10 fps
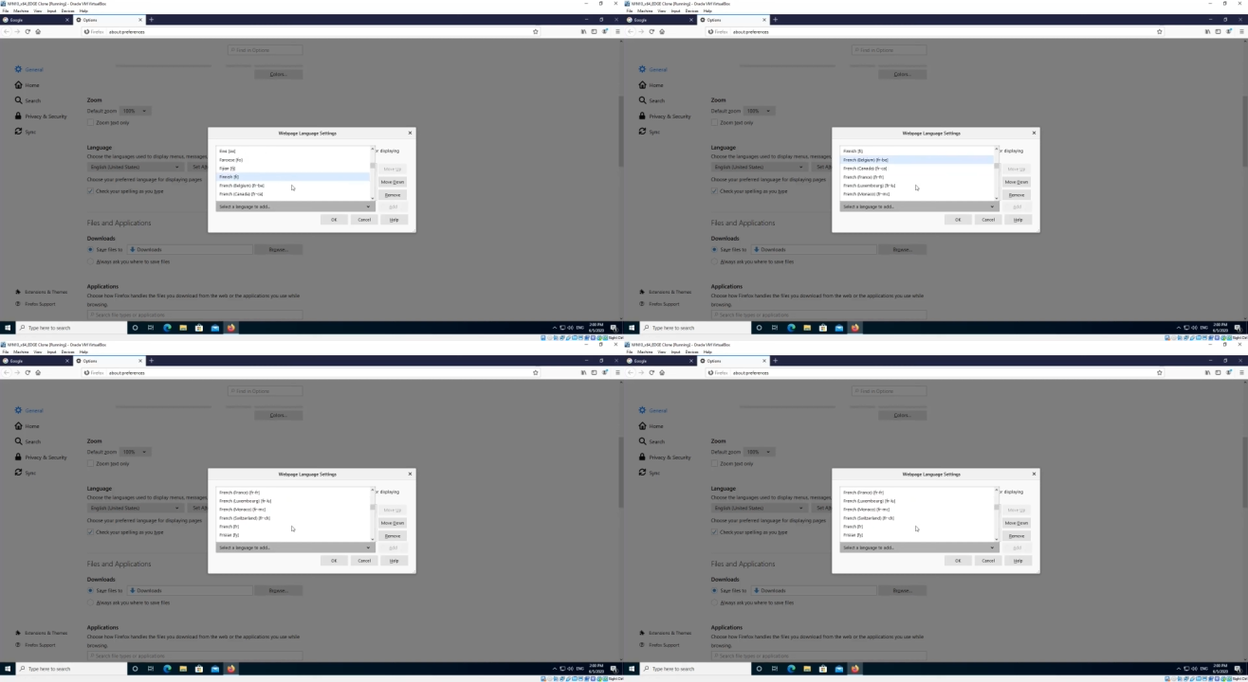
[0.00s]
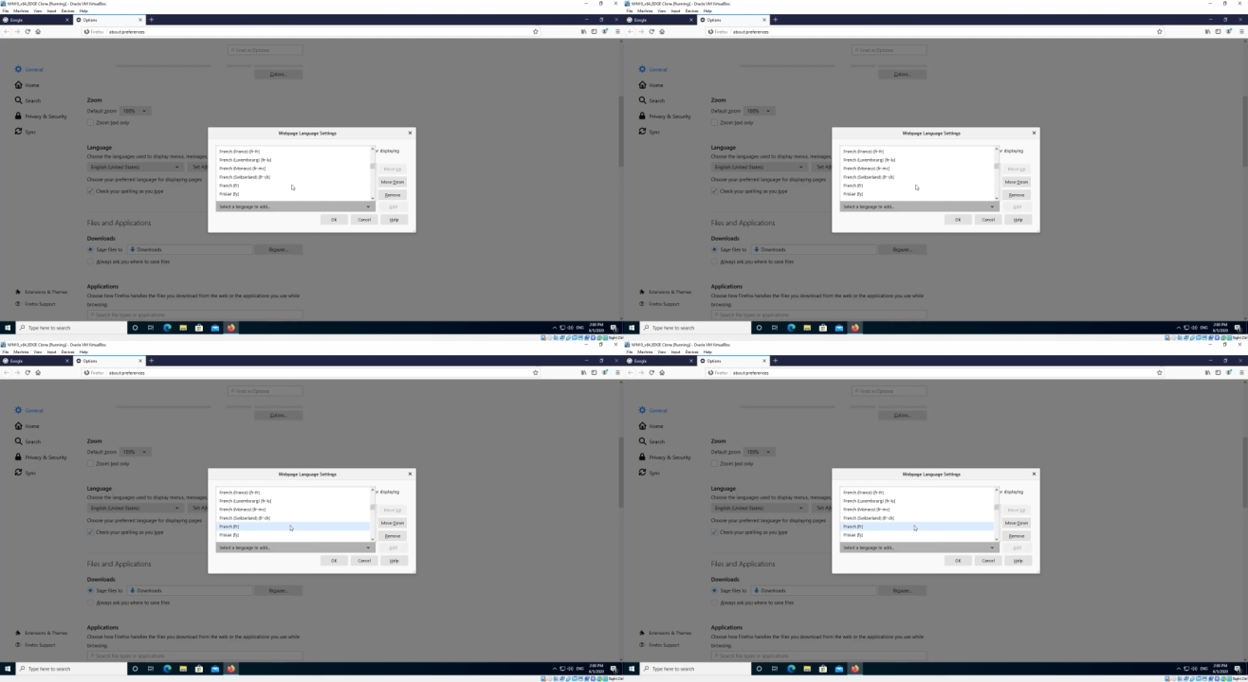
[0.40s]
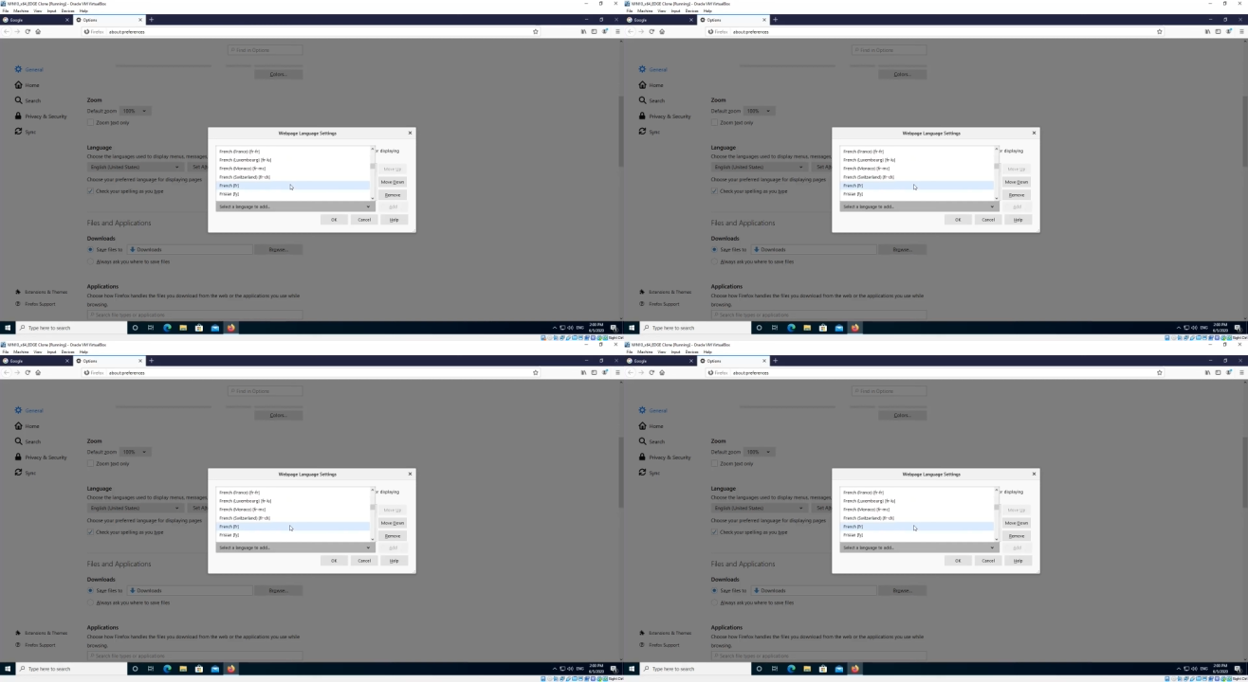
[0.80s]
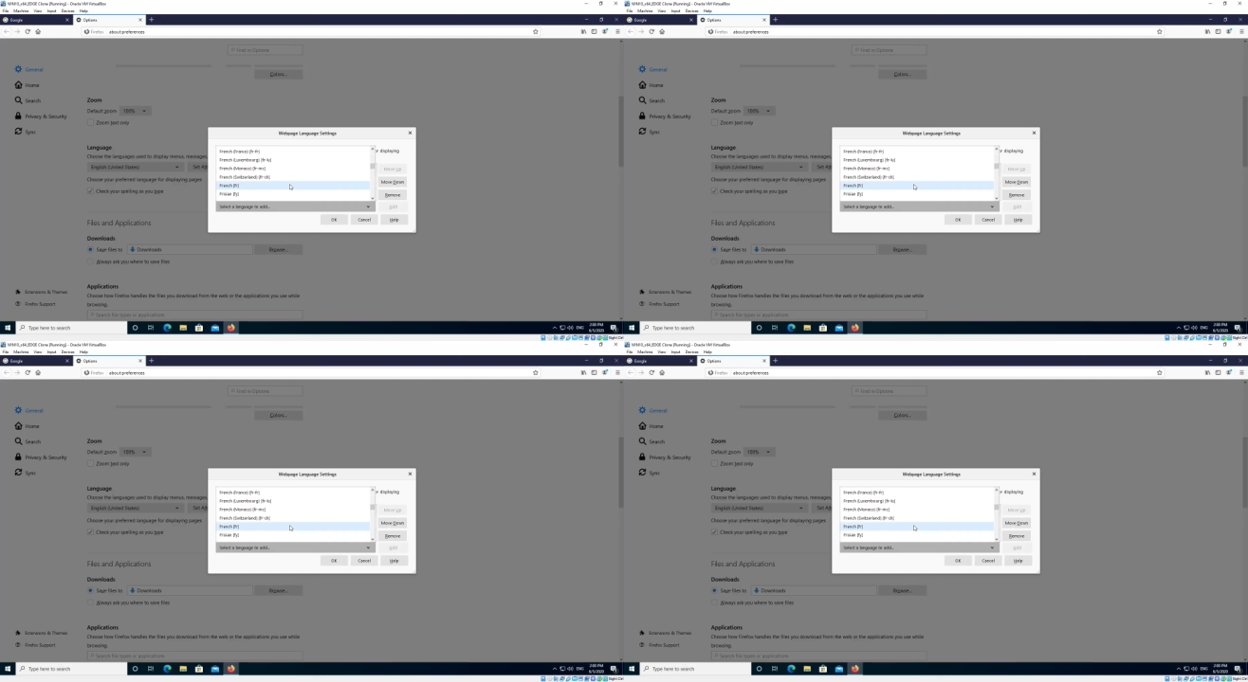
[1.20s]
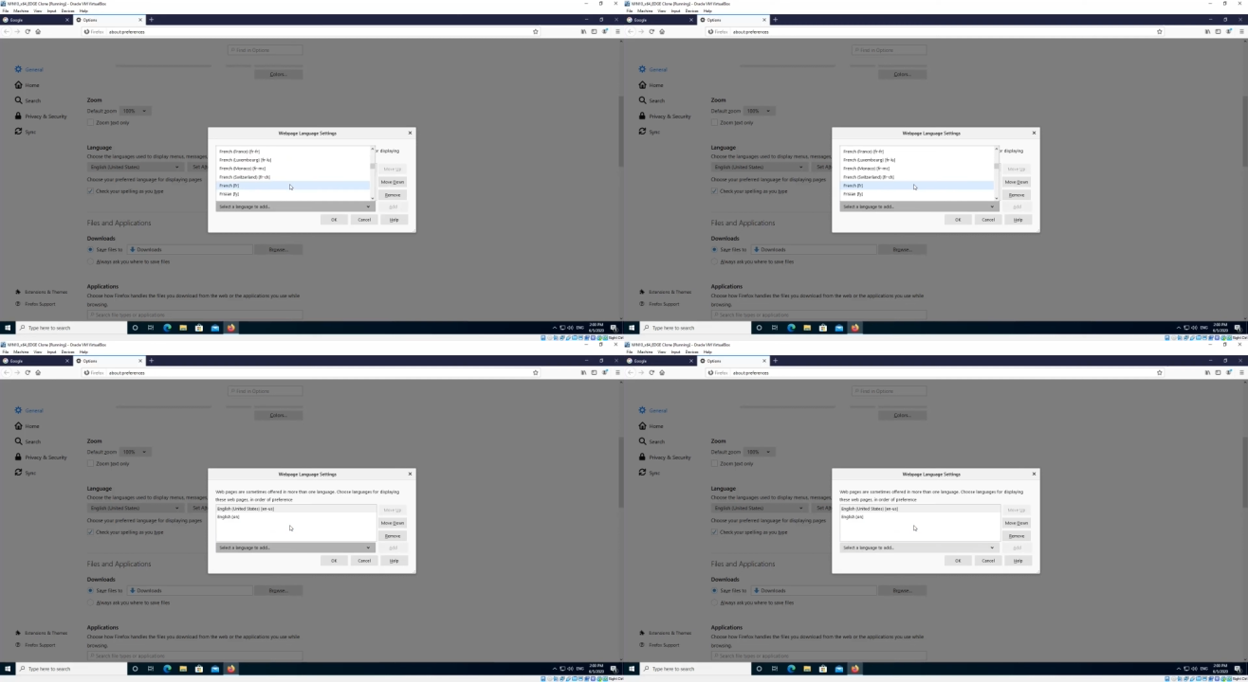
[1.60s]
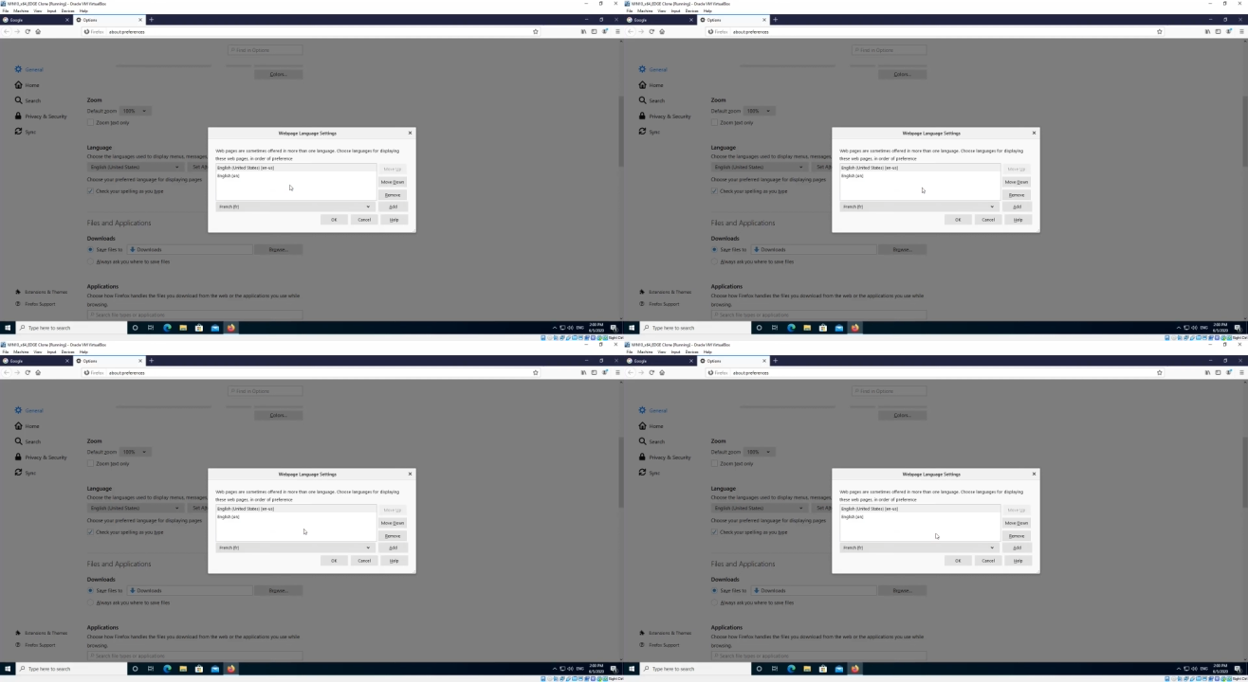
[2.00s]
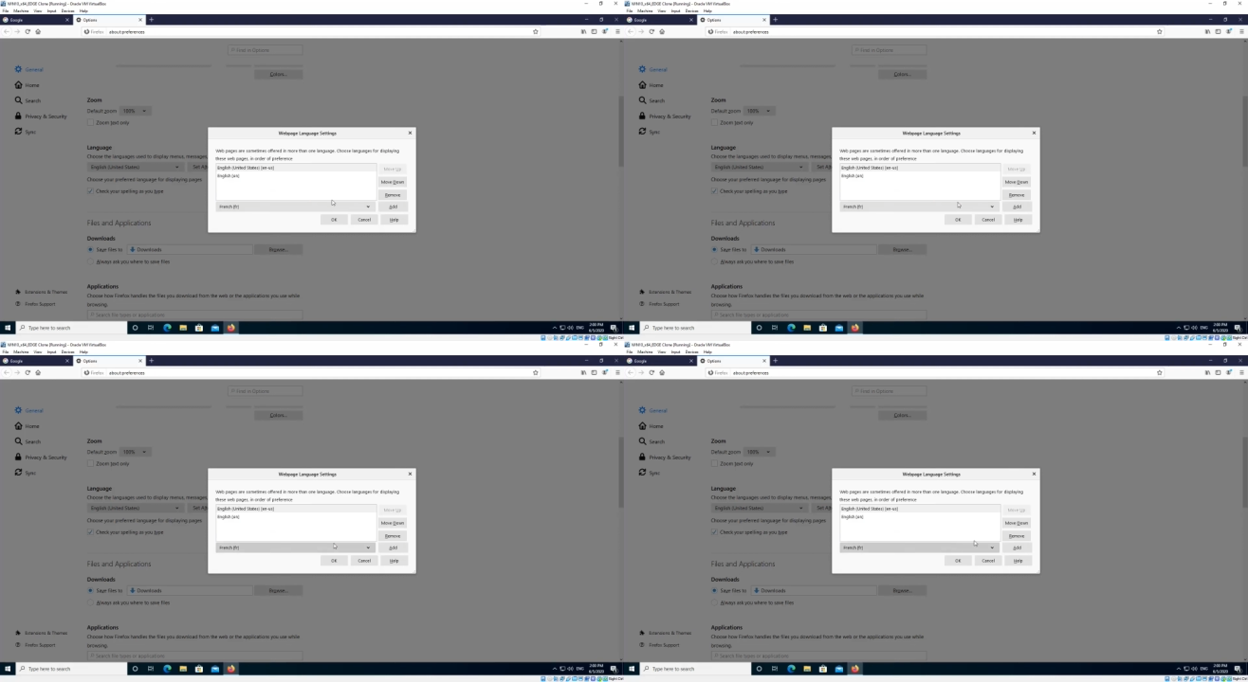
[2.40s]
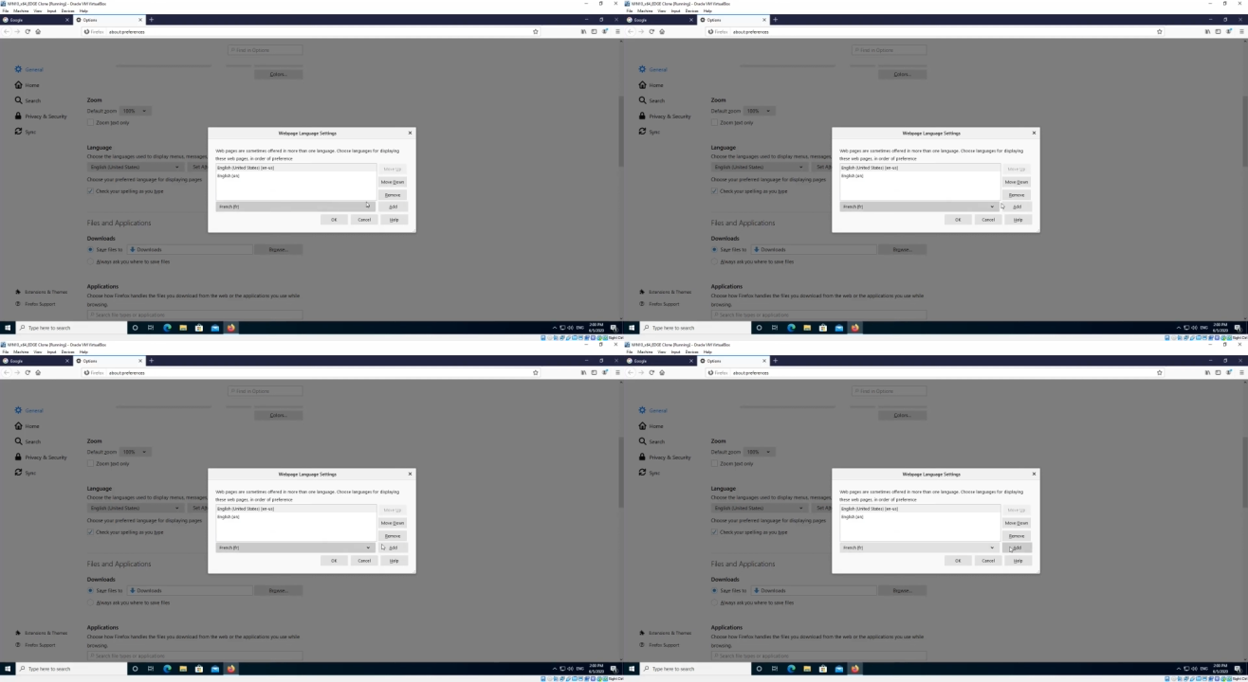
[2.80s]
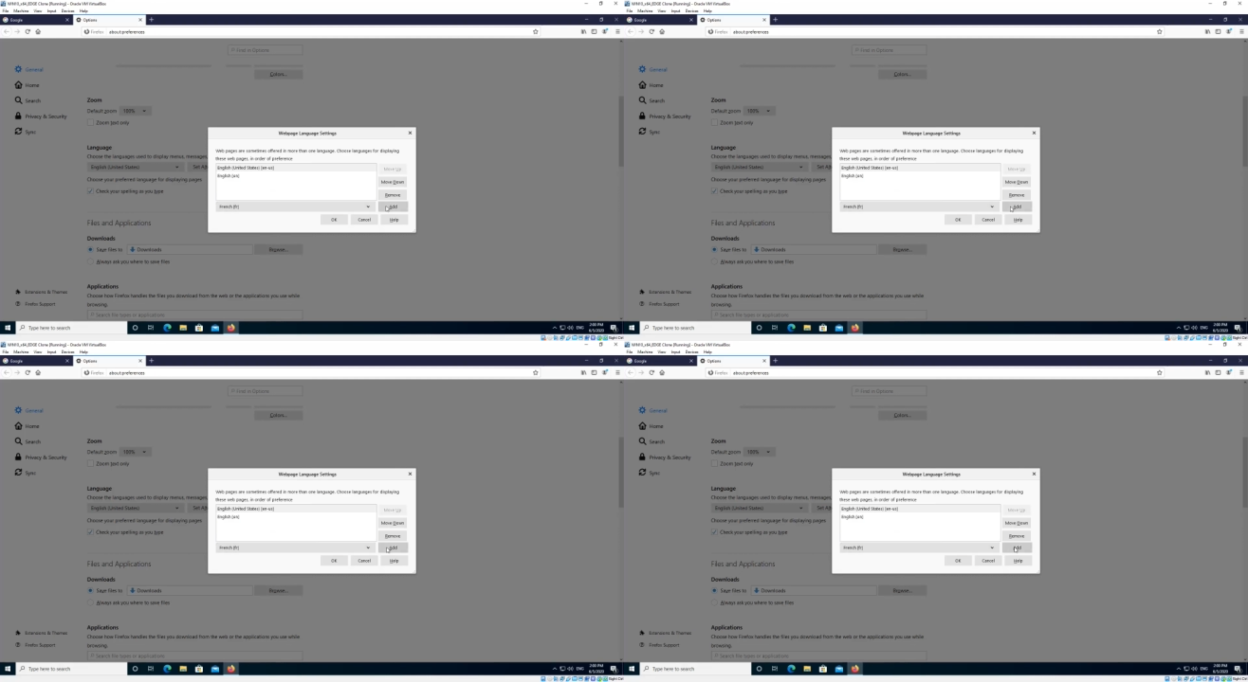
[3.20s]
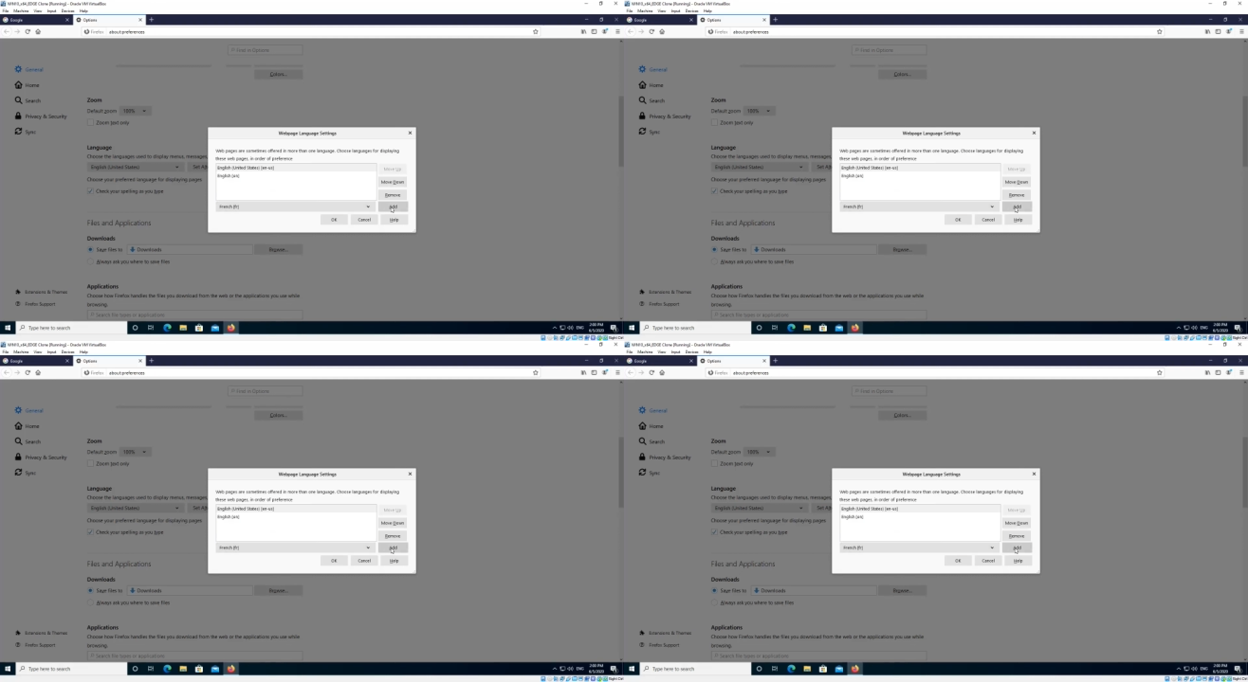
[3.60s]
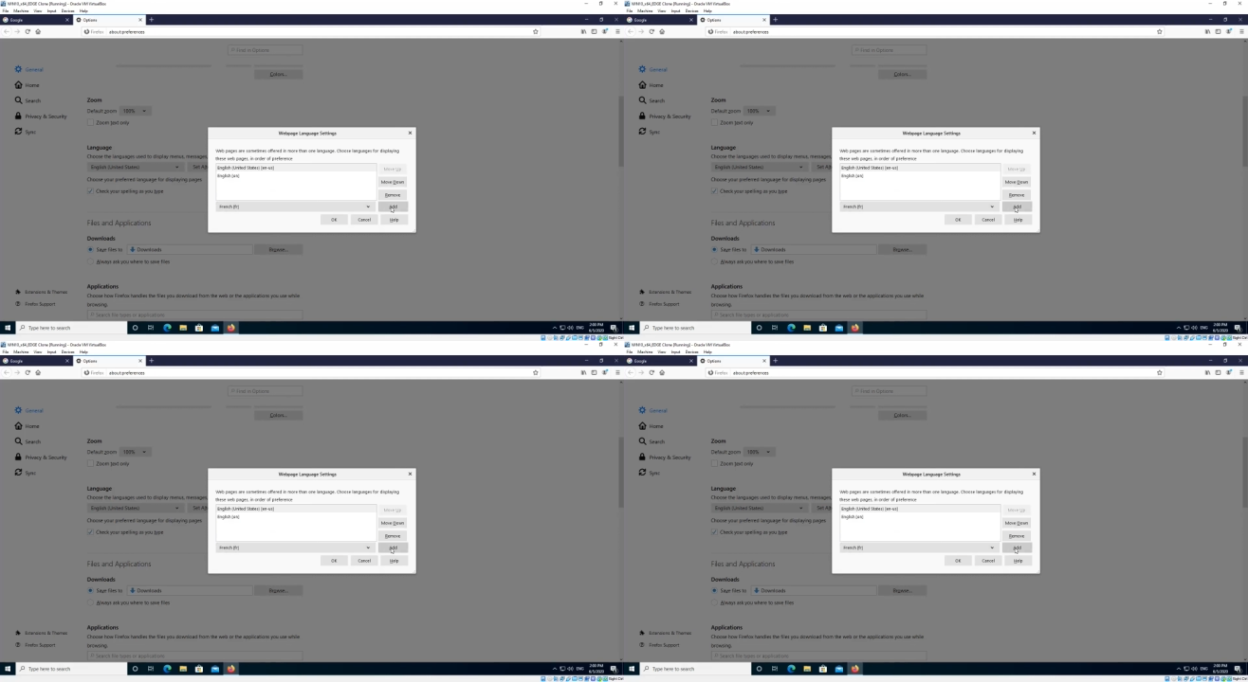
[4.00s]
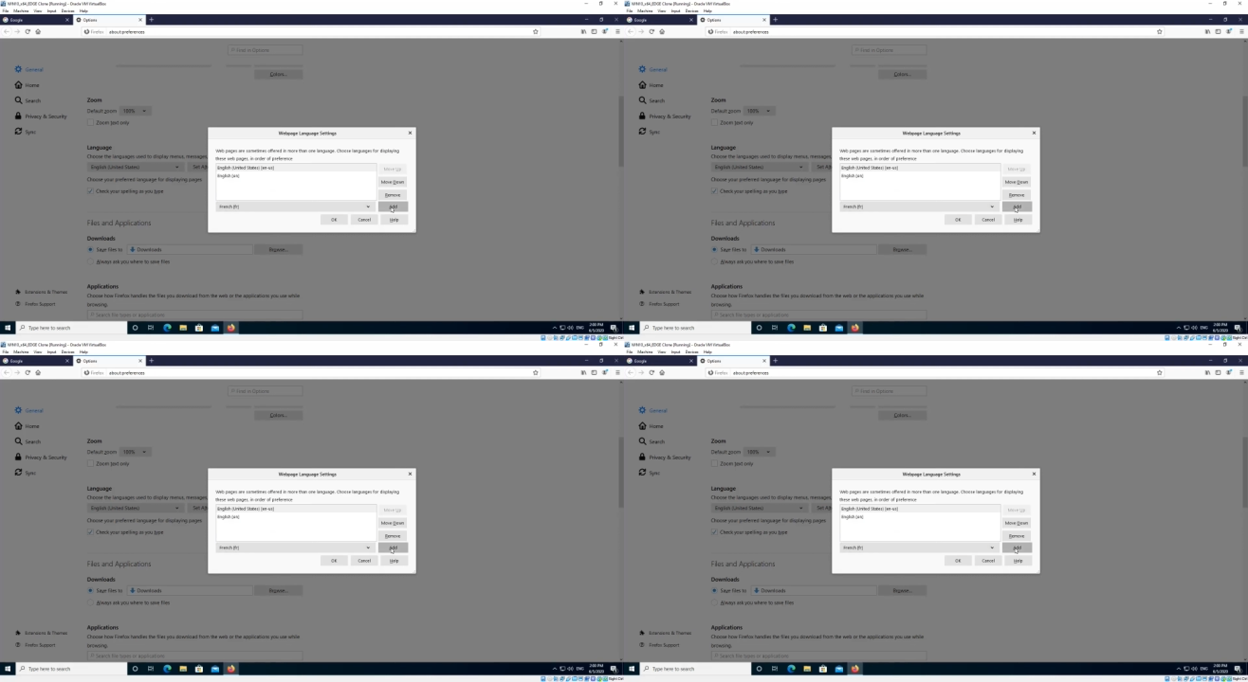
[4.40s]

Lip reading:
(no speaker visible)